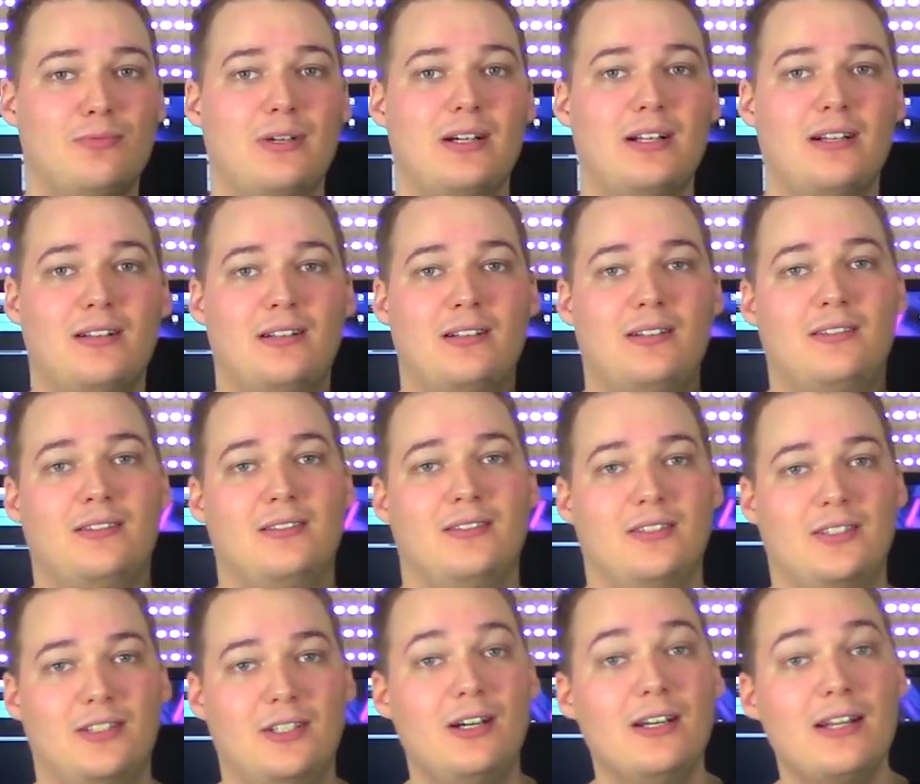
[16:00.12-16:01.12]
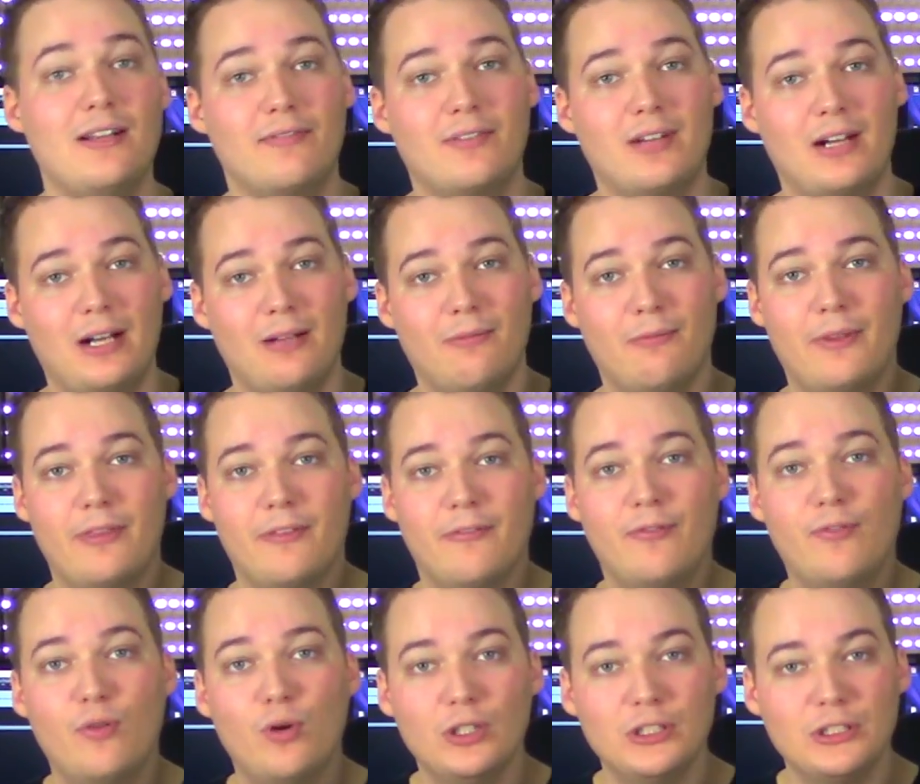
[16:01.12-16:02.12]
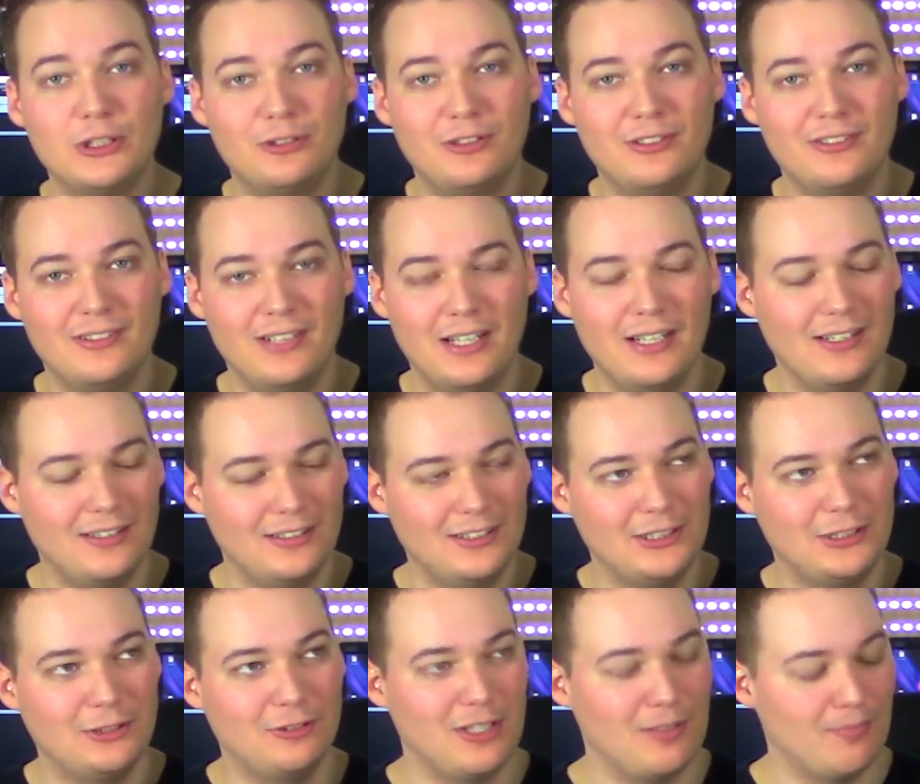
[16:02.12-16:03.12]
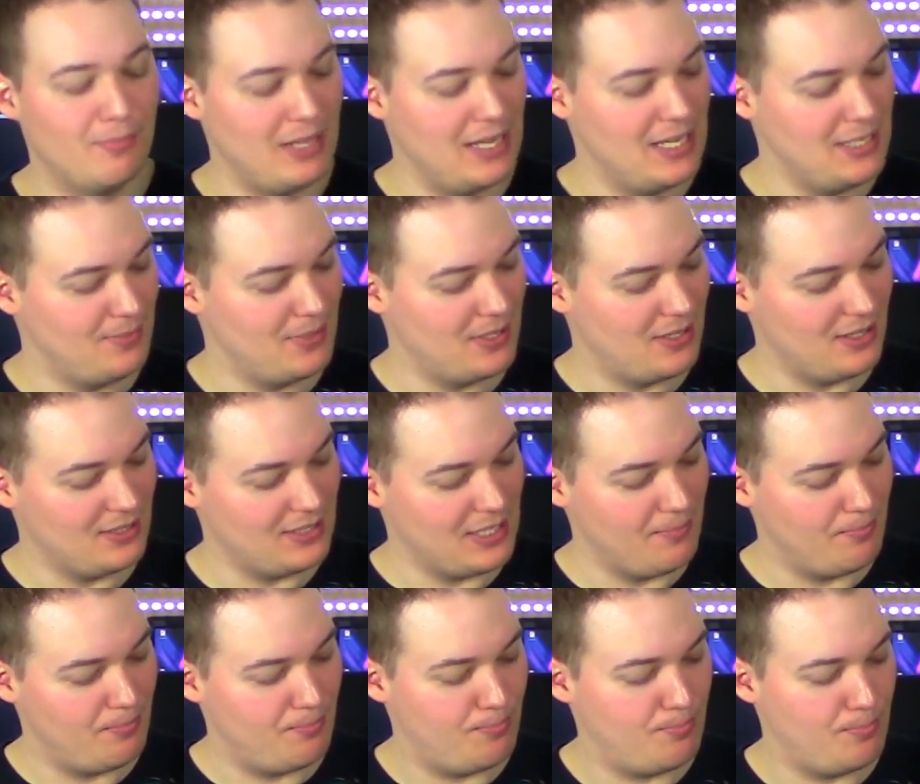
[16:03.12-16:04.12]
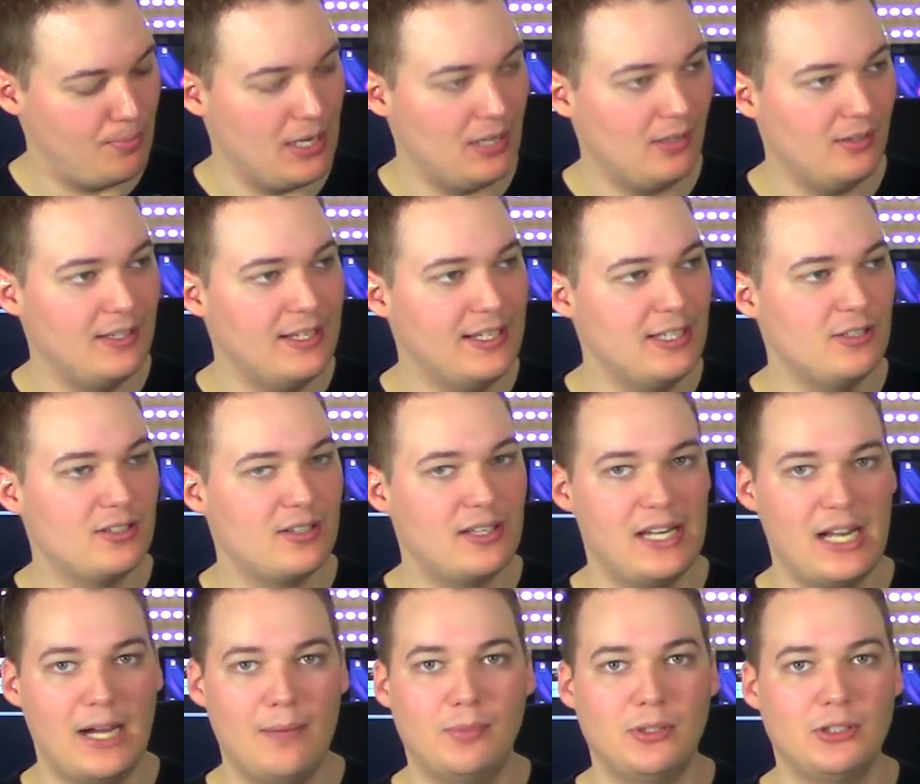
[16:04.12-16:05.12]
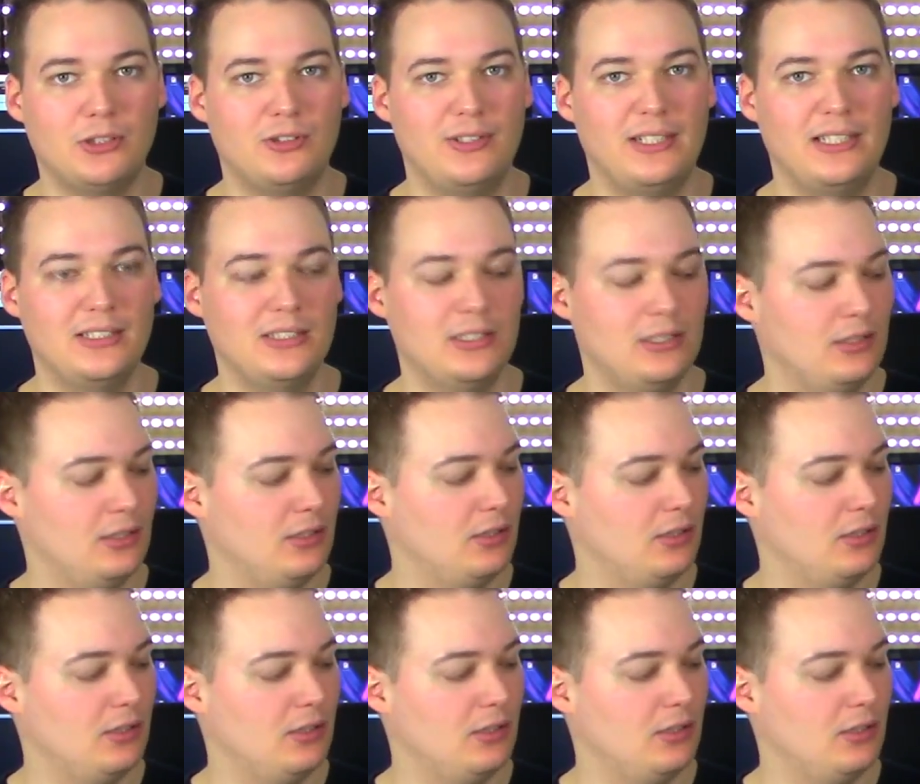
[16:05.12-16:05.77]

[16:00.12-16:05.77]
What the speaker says: well could have gone with a 4-string bass because I barely used the upper strings.